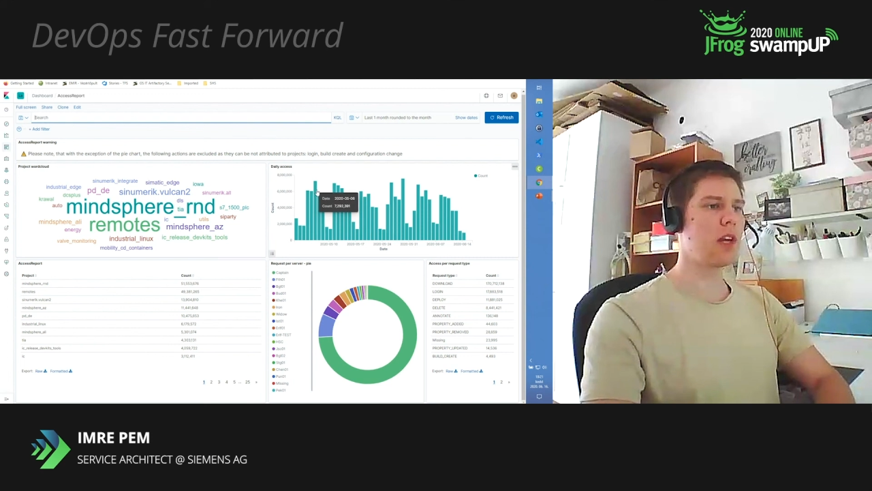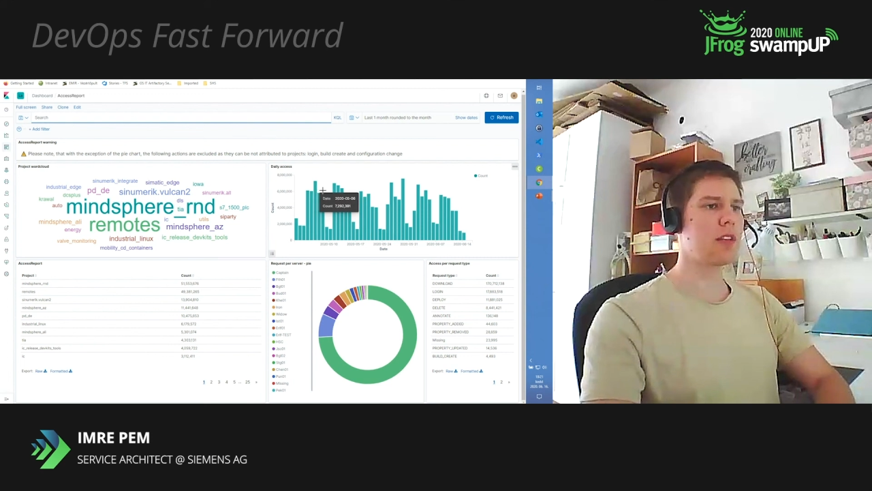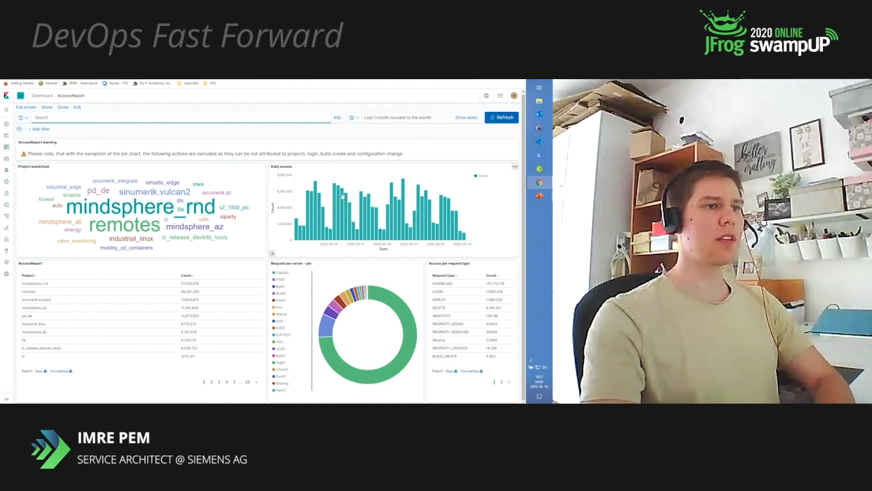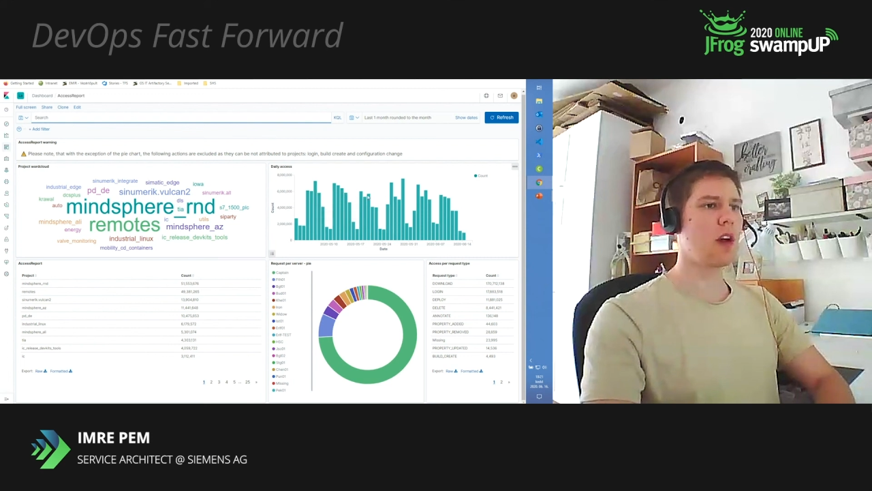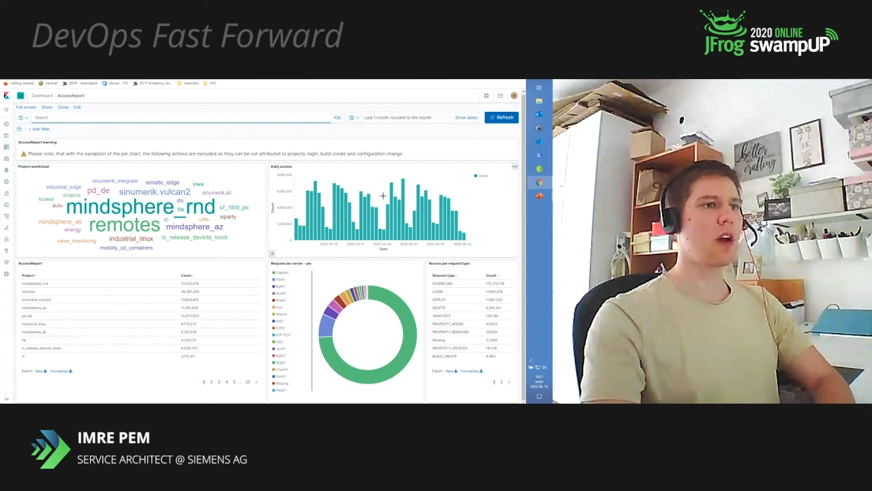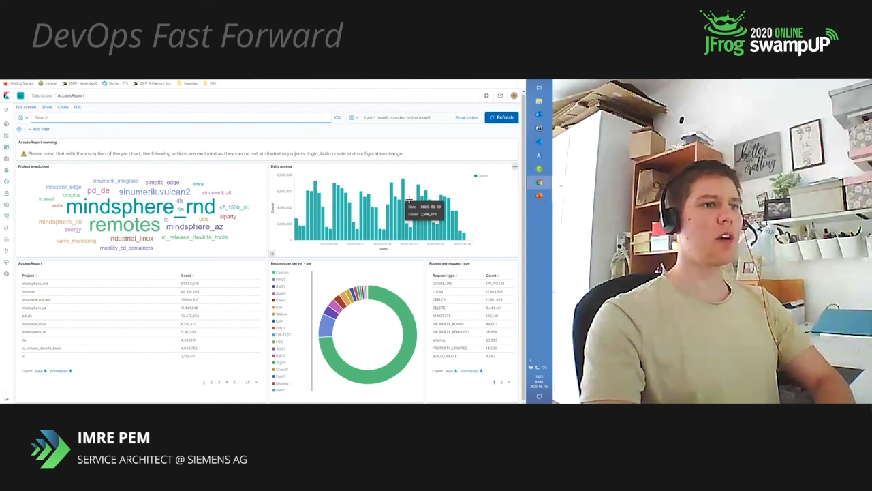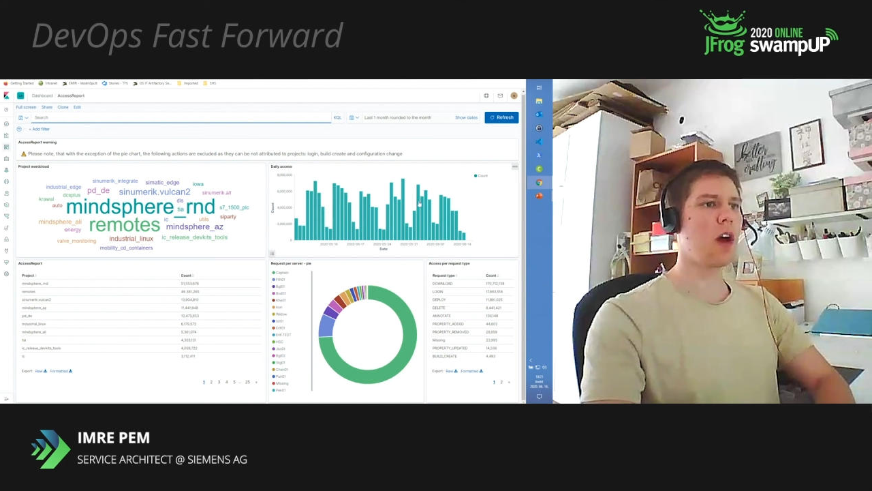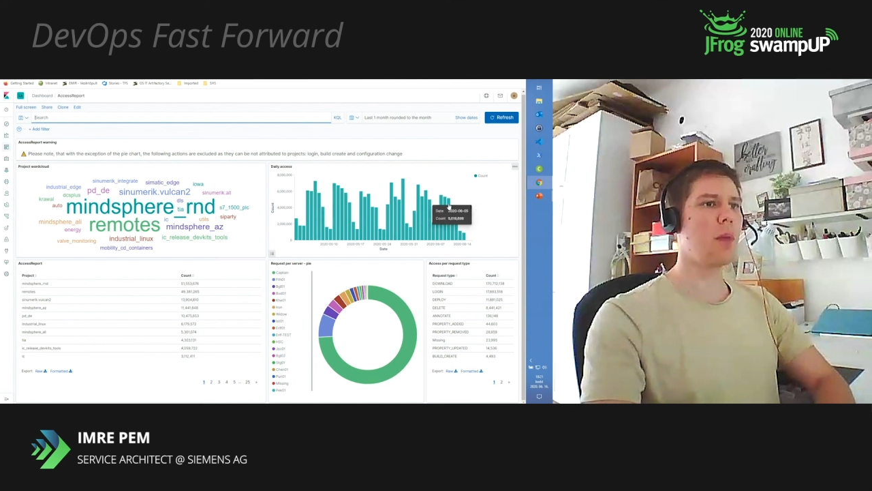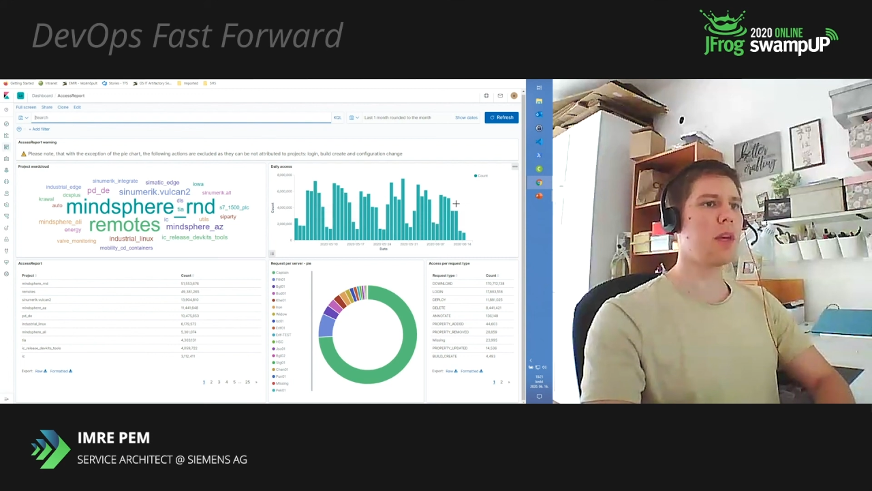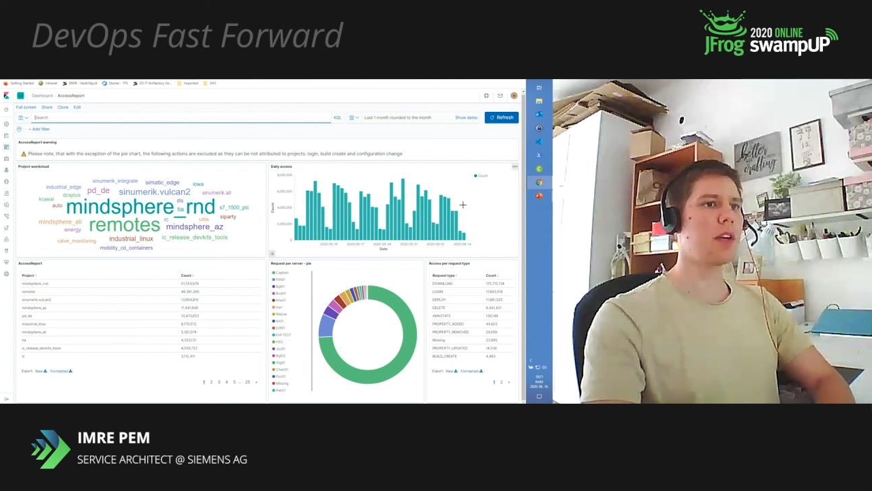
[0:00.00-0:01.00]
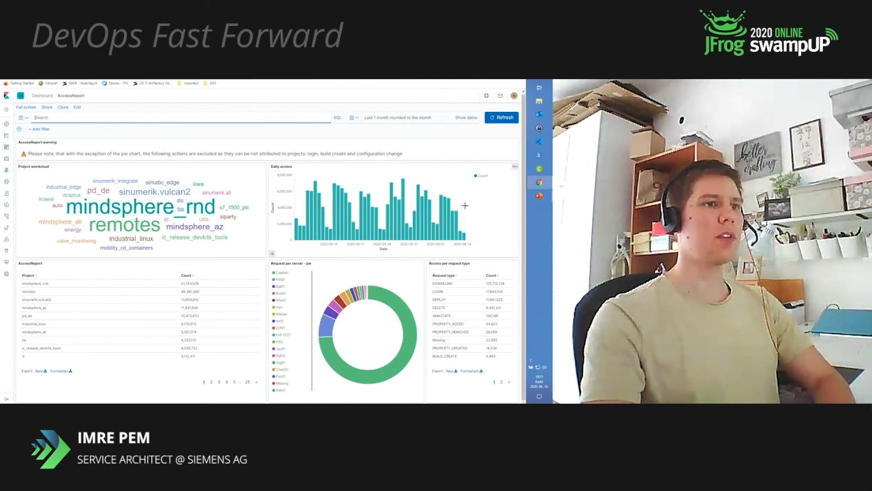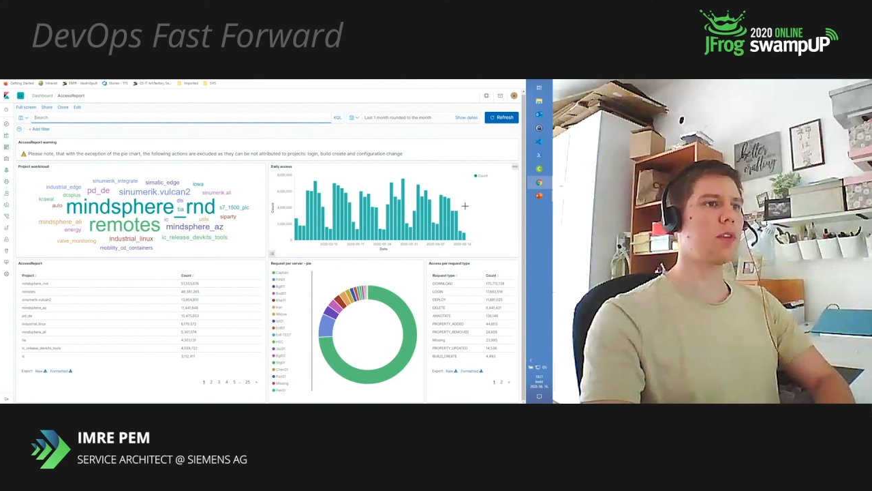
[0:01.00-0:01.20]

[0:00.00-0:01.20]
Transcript: requests are coming